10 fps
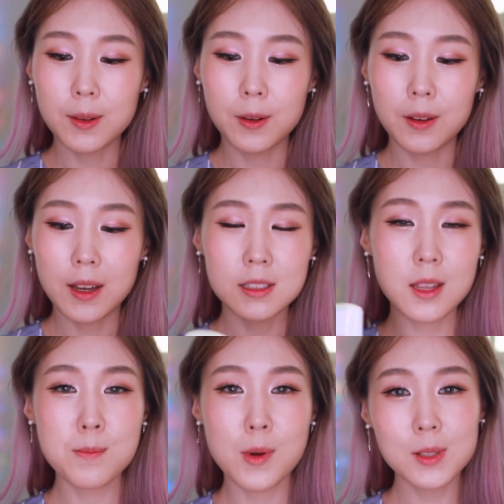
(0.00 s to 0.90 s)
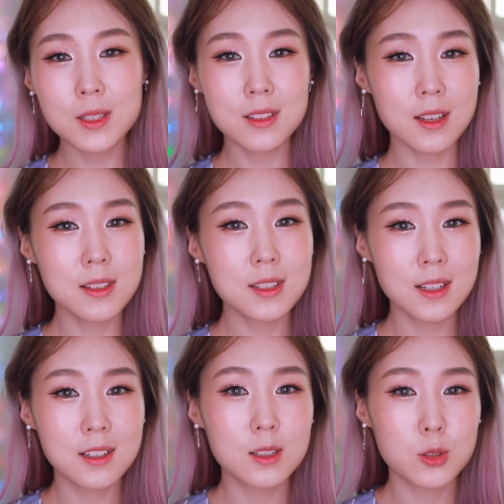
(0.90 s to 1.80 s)
So actually most
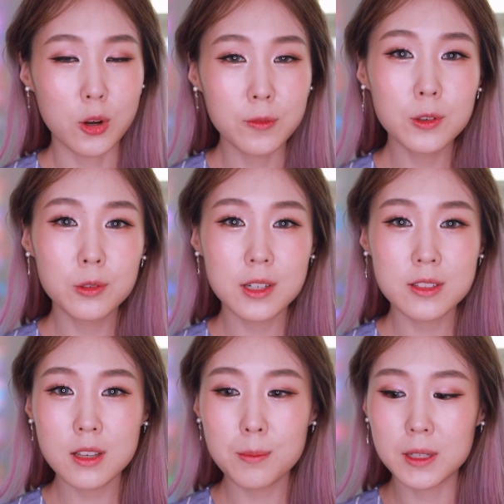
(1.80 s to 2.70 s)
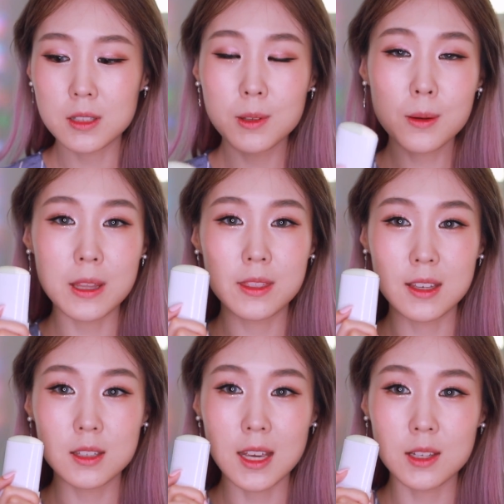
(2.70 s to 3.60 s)
sunsticks don't feel greasy, but something about
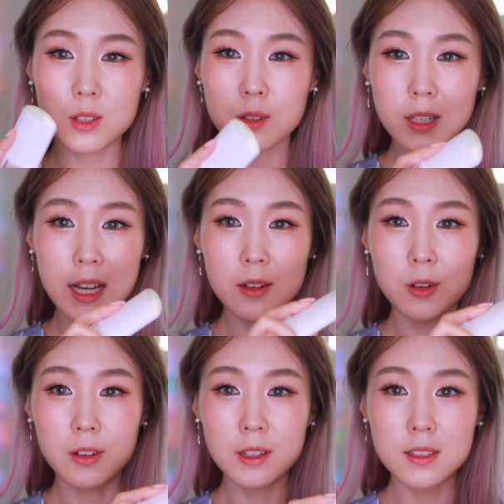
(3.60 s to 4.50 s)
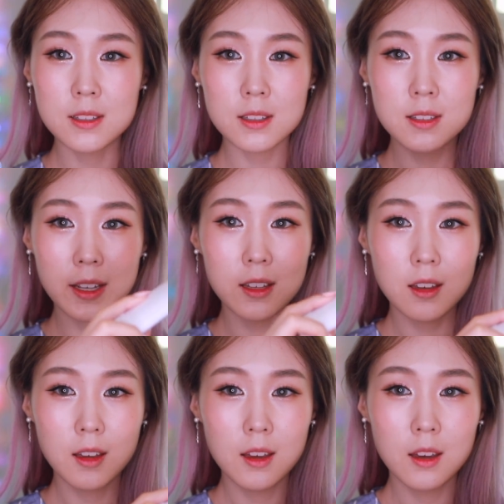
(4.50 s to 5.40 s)
this, as you glide it on, it's just like,
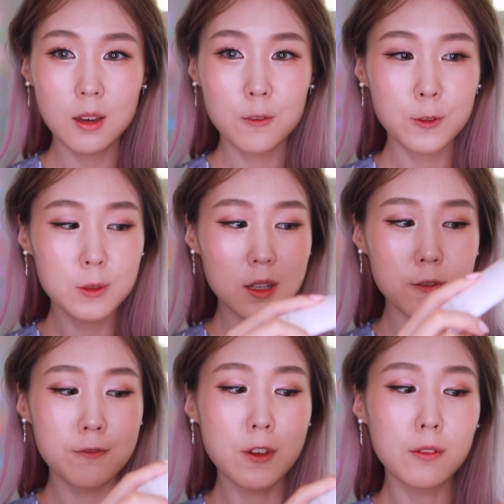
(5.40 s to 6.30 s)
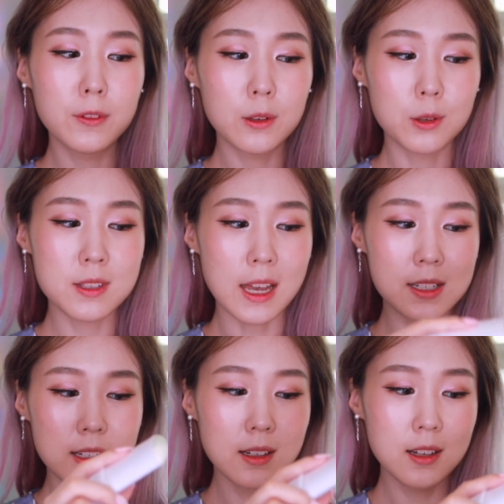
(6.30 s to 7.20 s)
it feels like velvet or
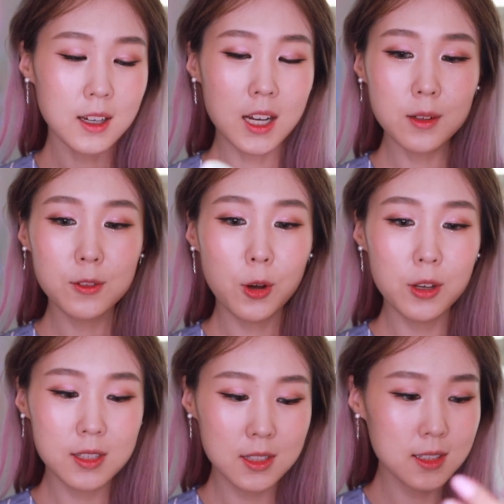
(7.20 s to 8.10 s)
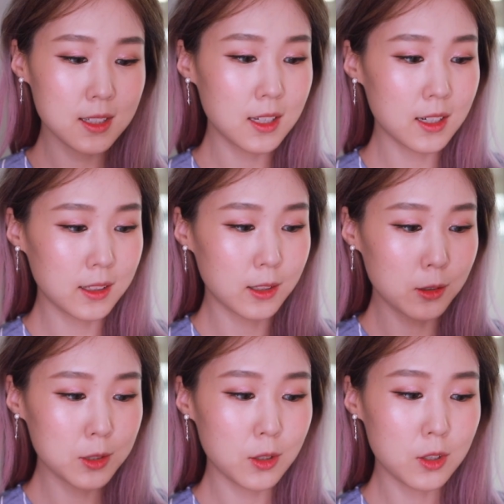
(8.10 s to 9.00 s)
satin. Kind of coats the skin a
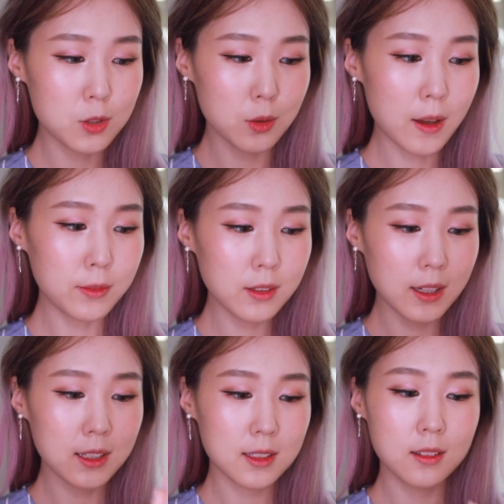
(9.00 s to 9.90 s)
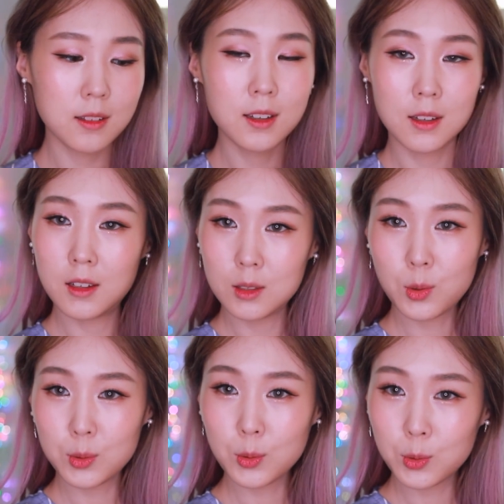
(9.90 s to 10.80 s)
little, so you do have to like
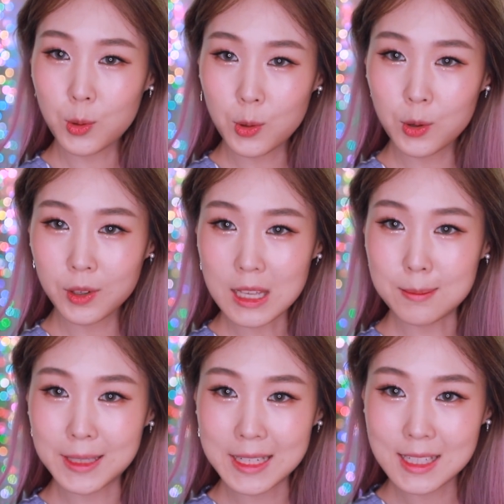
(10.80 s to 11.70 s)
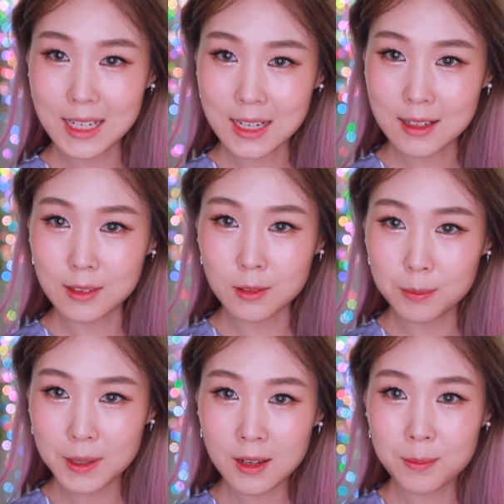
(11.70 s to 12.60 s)
talk and blend it in a little
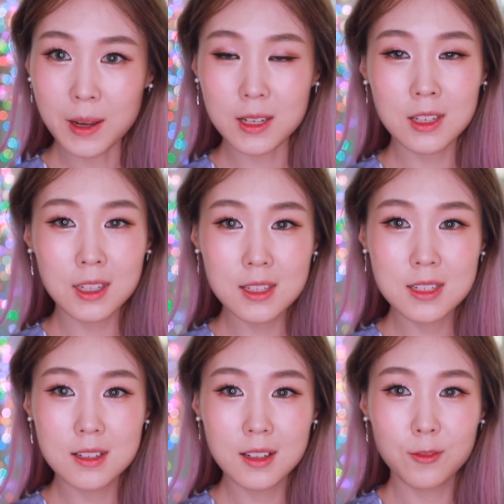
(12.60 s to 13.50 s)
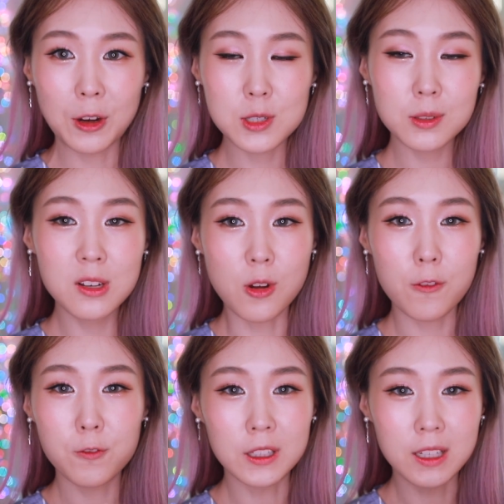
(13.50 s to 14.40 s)
bit, but you can virtually
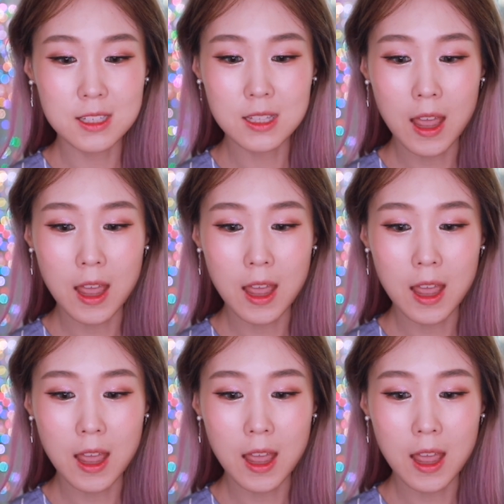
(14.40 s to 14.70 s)
not feel it's